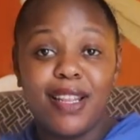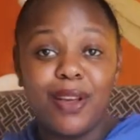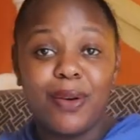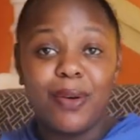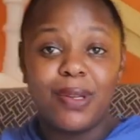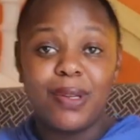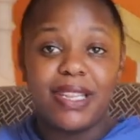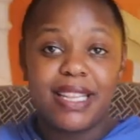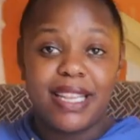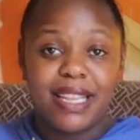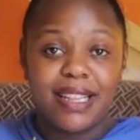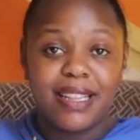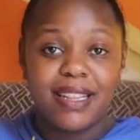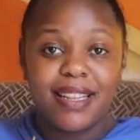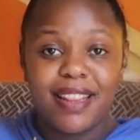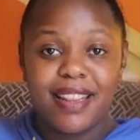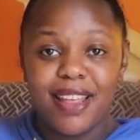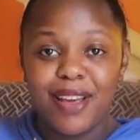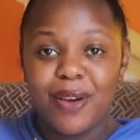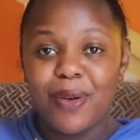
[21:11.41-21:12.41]

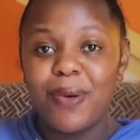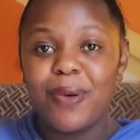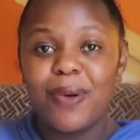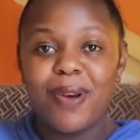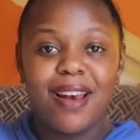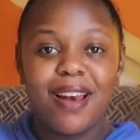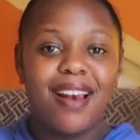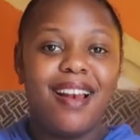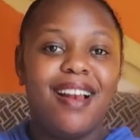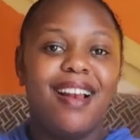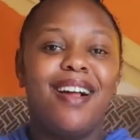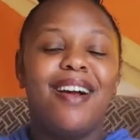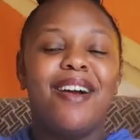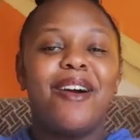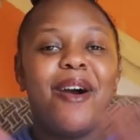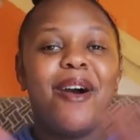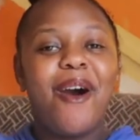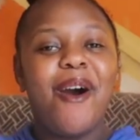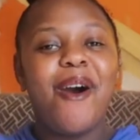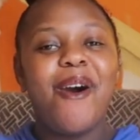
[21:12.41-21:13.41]
the whole
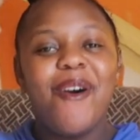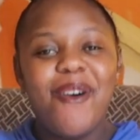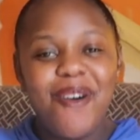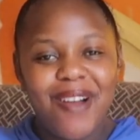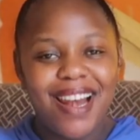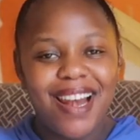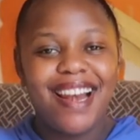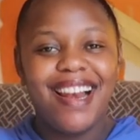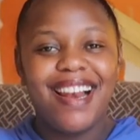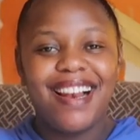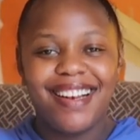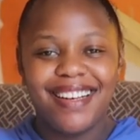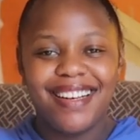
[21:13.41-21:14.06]
haul.